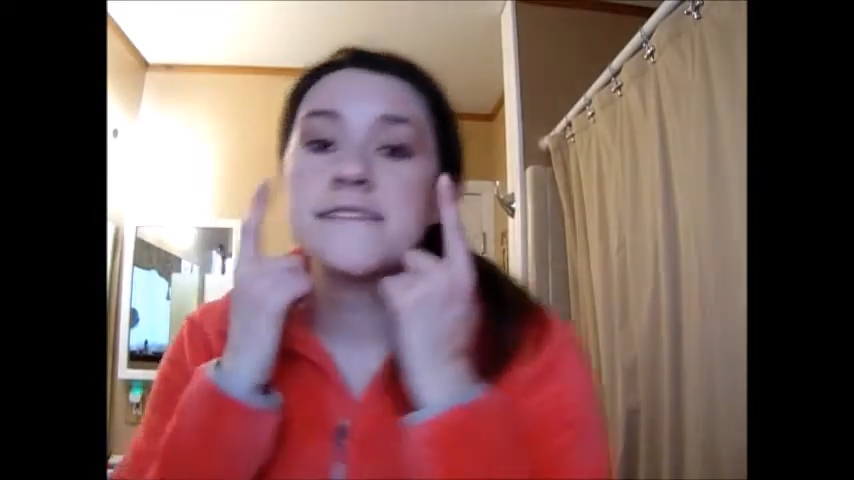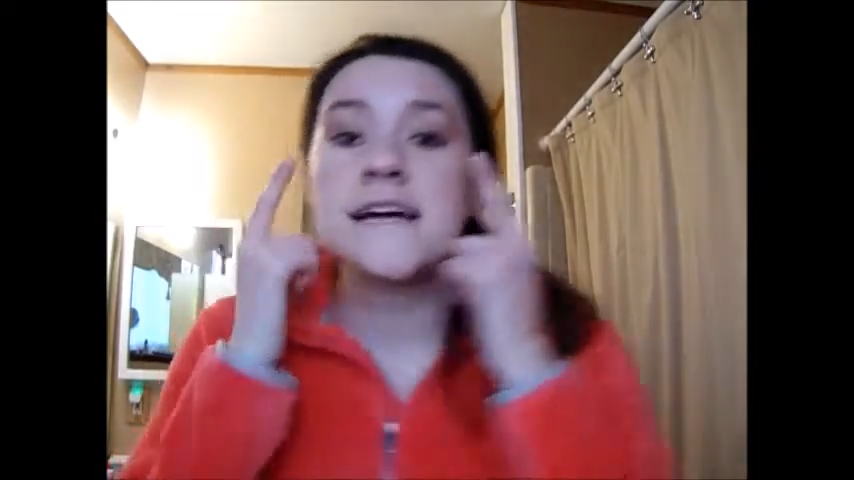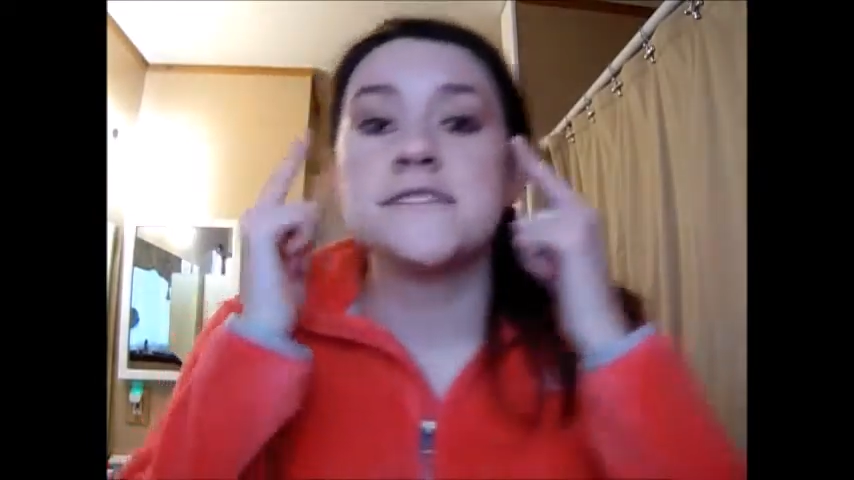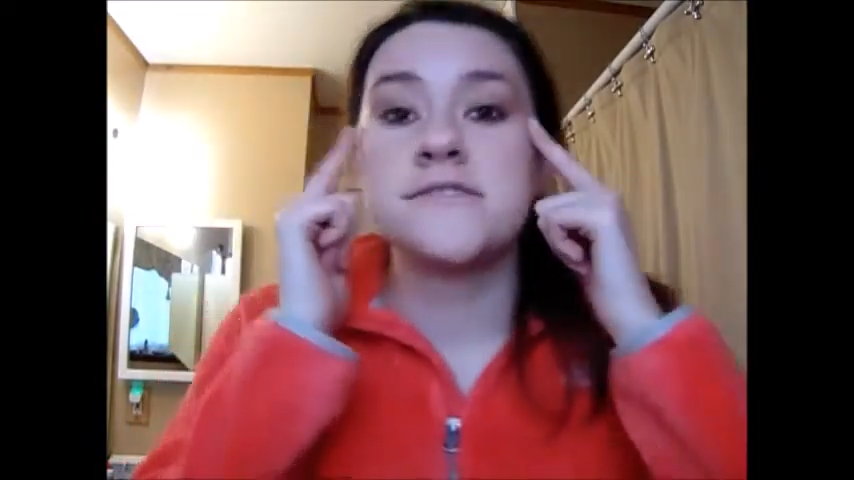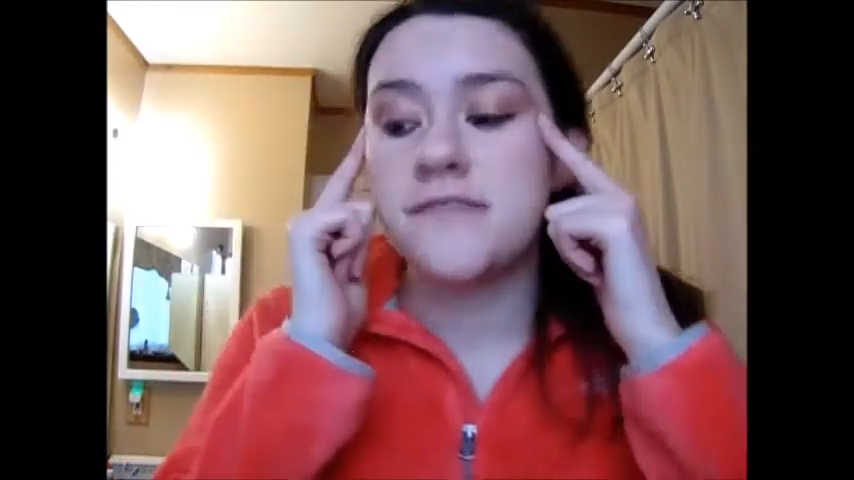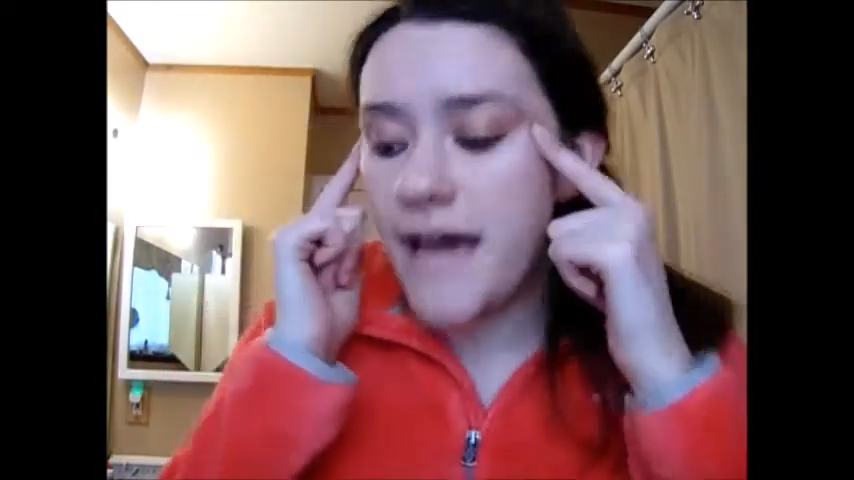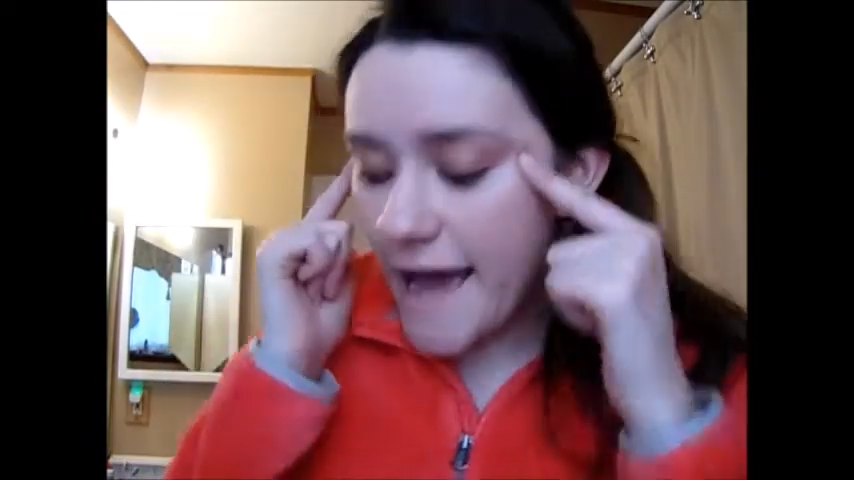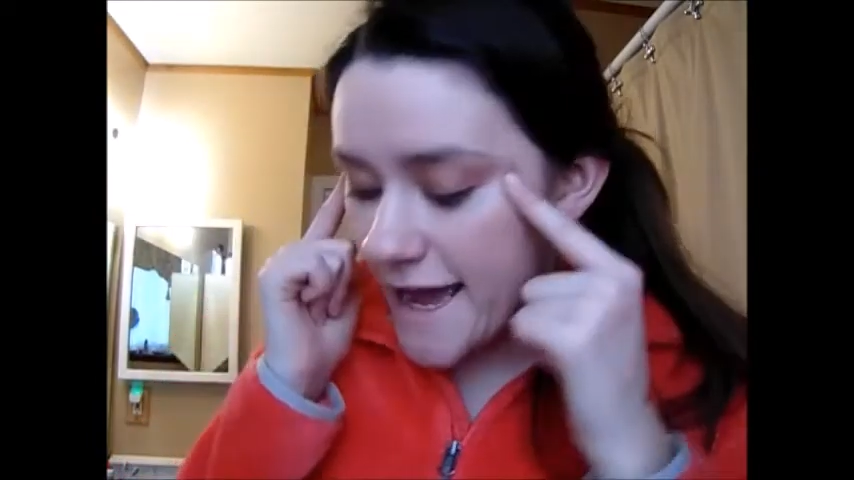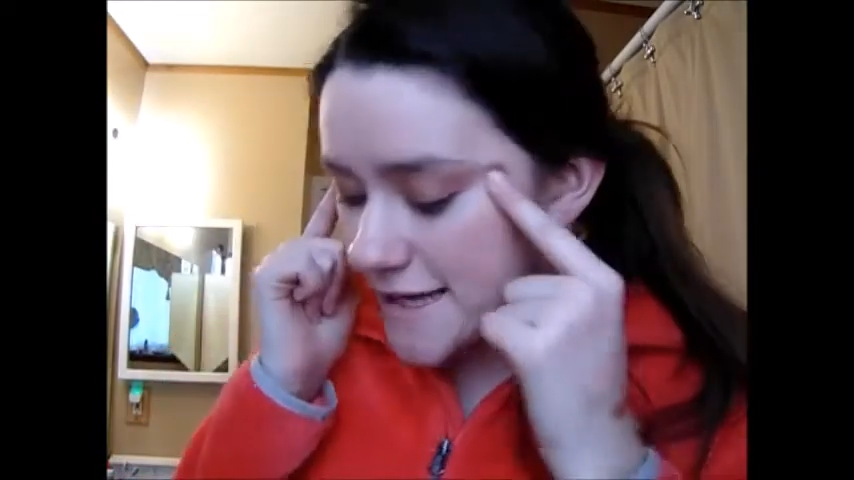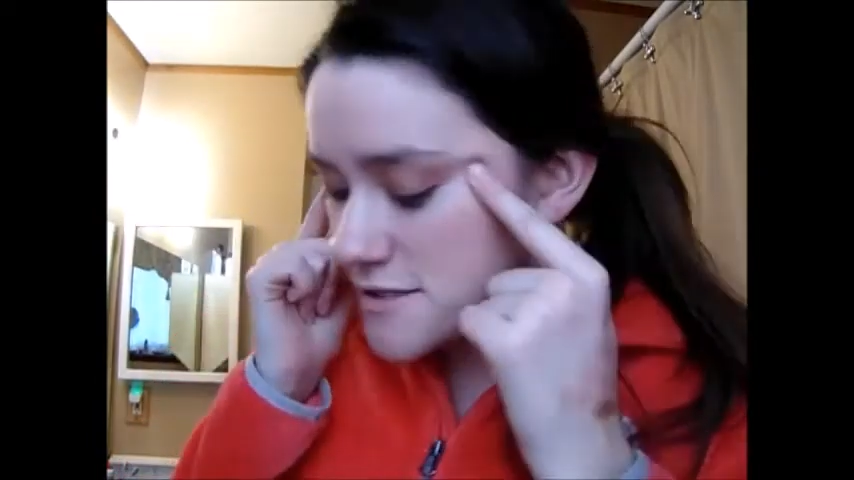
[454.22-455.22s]
touch to the
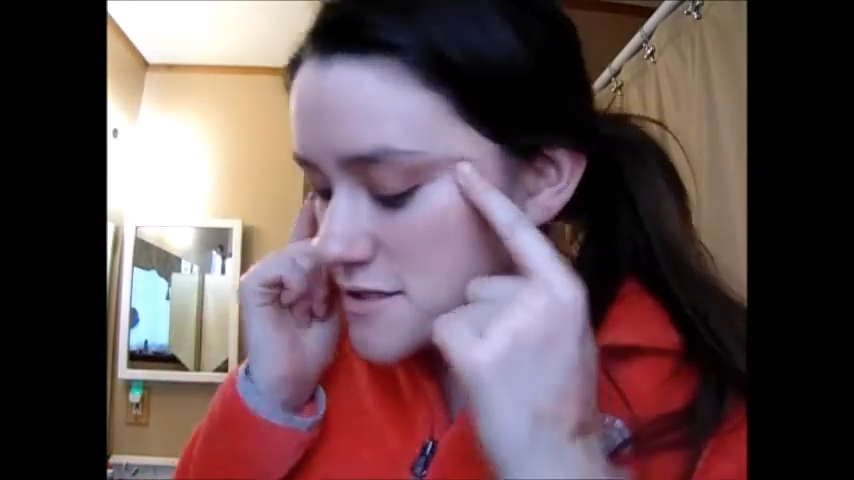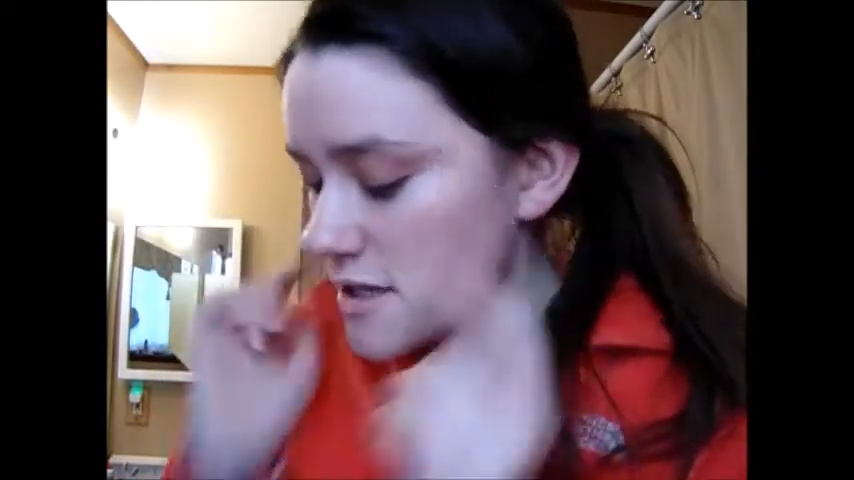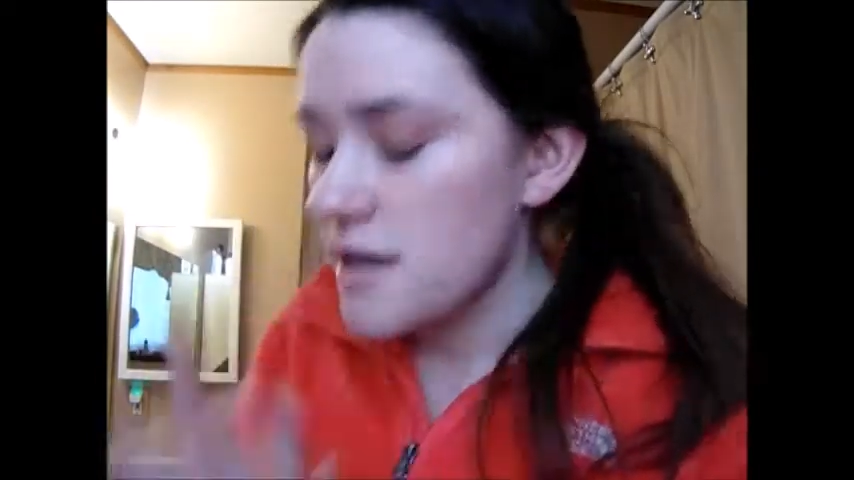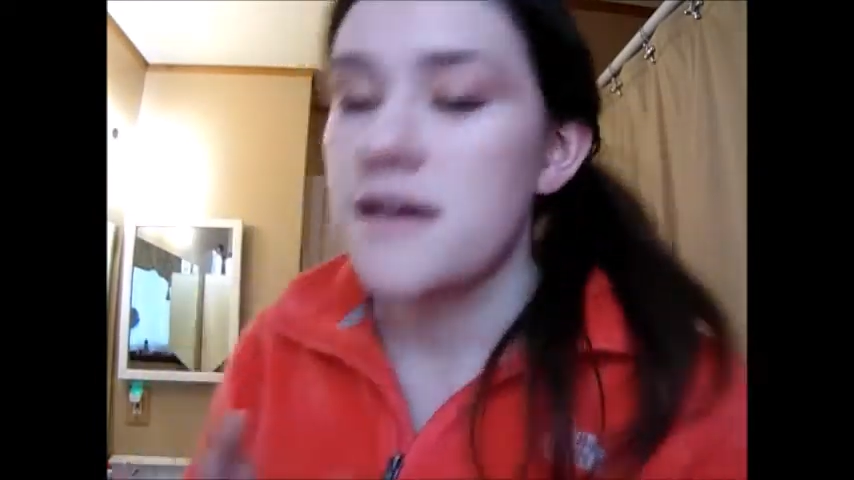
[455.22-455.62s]
eyes